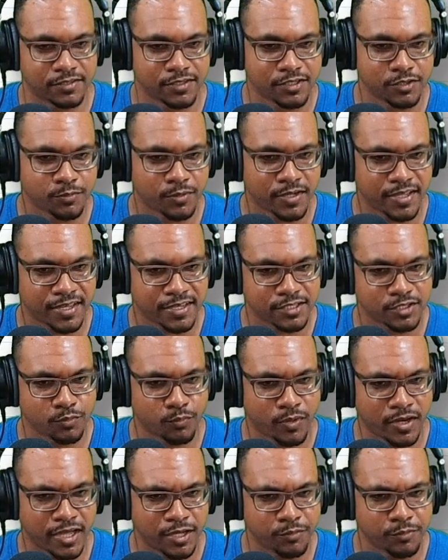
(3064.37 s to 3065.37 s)
so this is what
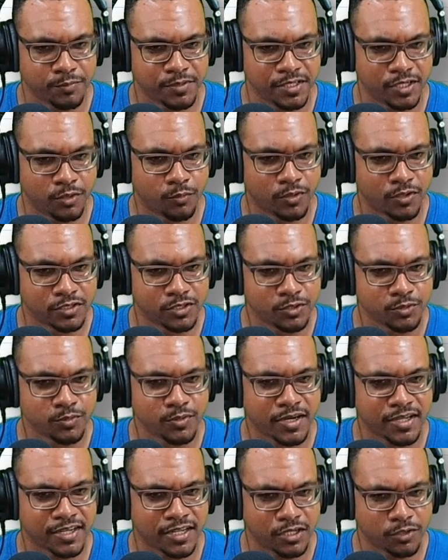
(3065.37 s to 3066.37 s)
xy will be equal
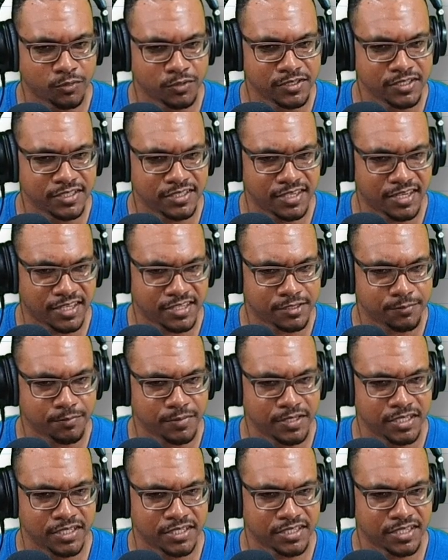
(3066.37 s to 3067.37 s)
to, and I'll go to the next
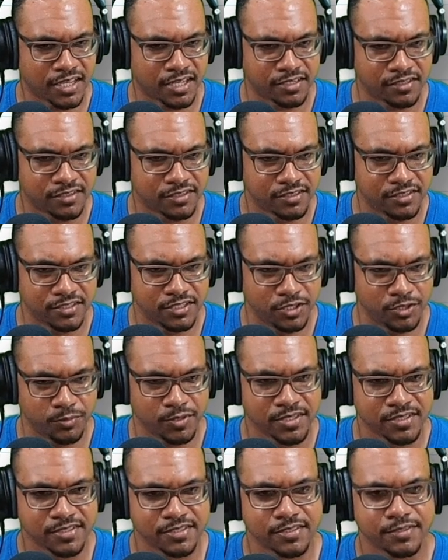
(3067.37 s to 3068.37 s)
page and continue
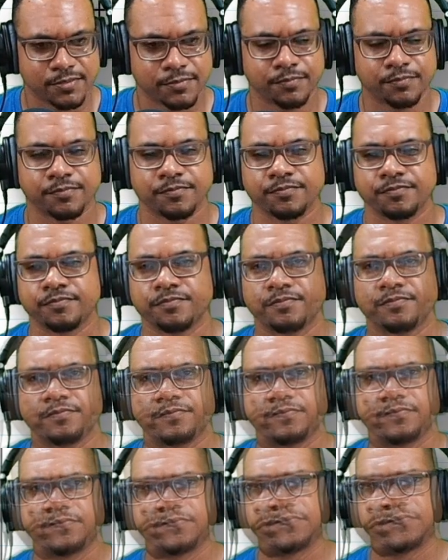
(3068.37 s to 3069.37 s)
this.
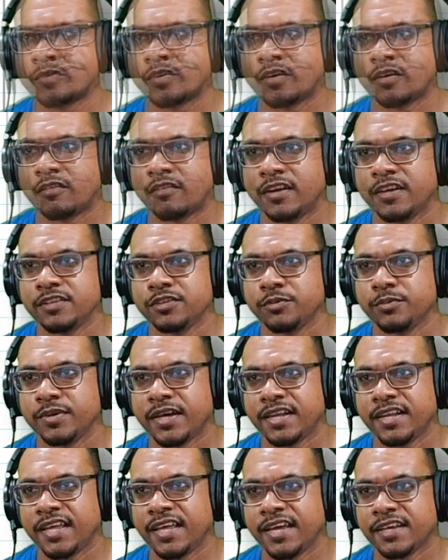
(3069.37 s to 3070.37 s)
All right, so we
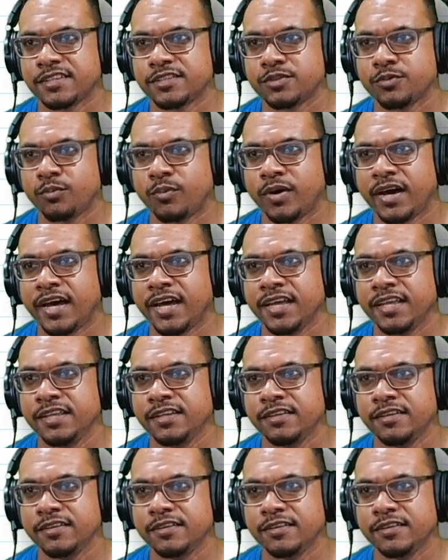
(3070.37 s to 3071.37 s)
had
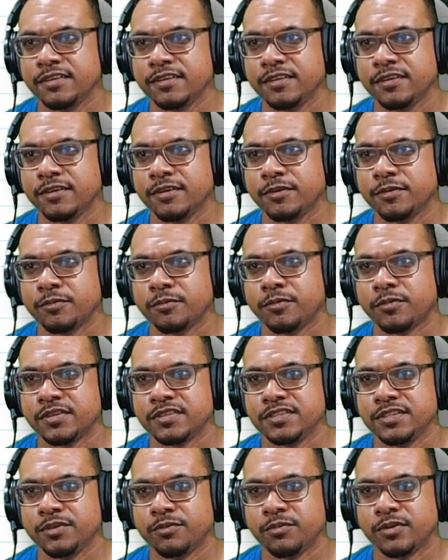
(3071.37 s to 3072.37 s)
xy
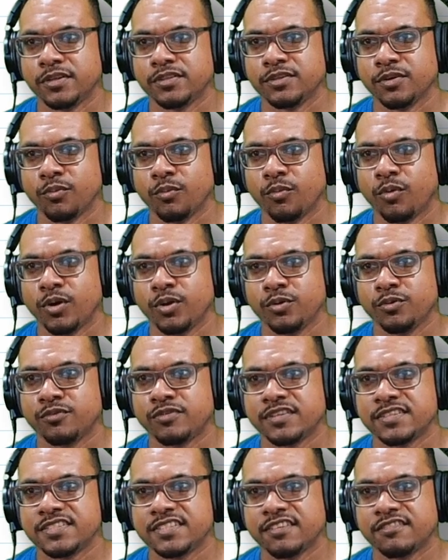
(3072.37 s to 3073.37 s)
was equal to 1
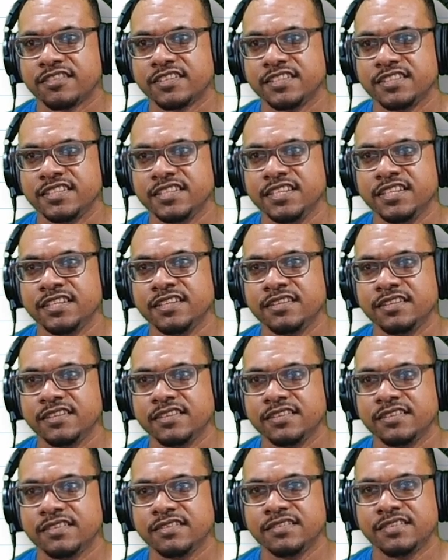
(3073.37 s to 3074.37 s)
over 17
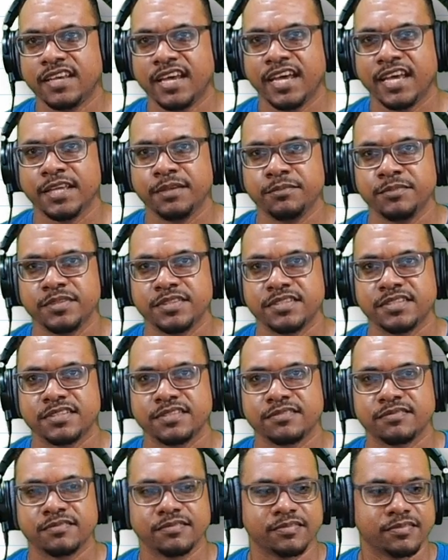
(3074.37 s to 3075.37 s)

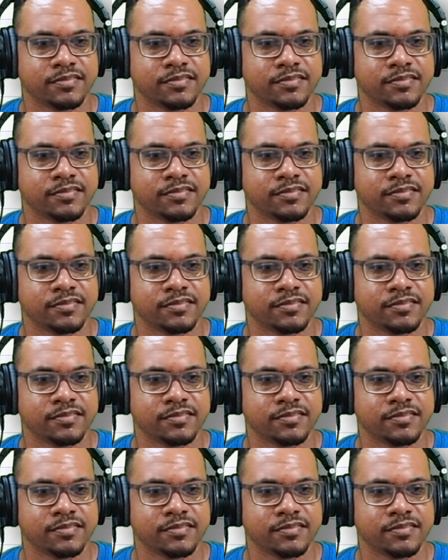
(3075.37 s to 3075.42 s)
times